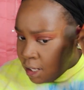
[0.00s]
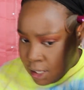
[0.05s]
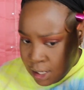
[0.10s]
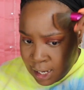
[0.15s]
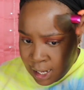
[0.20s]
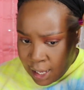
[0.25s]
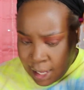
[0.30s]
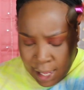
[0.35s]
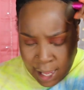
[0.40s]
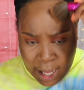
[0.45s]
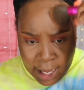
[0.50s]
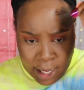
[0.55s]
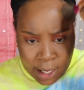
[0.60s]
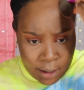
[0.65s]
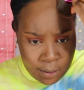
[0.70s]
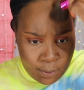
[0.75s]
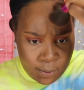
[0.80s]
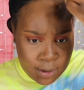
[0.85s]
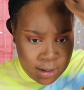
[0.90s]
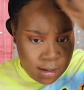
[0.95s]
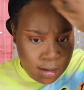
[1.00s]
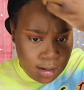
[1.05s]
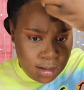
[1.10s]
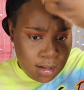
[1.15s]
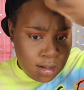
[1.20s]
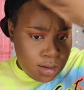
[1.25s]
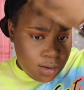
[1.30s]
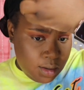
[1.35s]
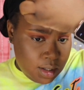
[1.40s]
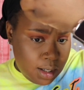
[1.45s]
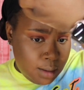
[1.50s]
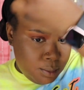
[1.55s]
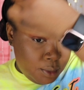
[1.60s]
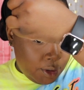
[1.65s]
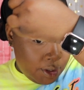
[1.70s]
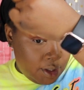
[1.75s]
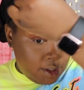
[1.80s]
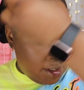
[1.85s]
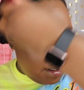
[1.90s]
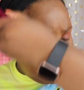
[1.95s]
Like, I went to the store and I
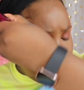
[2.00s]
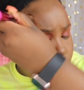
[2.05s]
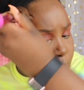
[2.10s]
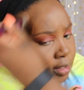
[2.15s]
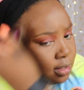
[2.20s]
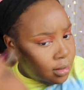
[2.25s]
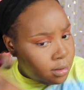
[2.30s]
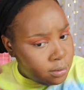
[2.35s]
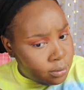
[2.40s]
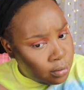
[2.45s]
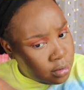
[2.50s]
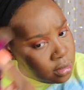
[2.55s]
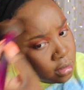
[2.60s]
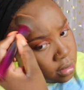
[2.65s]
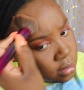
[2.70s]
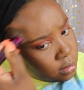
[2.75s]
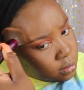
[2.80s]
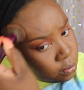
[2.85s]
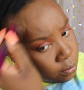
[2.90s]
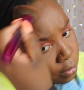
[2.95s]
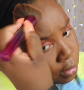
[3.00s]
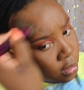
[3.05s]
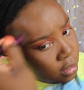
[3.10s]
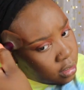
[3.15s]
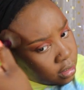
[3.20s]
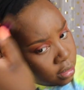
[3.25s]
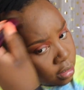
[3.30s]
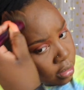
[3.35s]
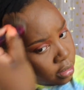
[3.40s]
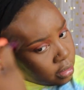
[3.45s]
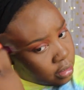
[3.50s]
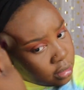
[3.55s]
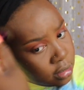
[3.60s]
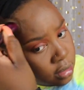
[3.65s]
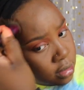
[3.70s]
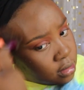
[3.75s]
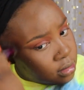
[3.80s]
bought the smaller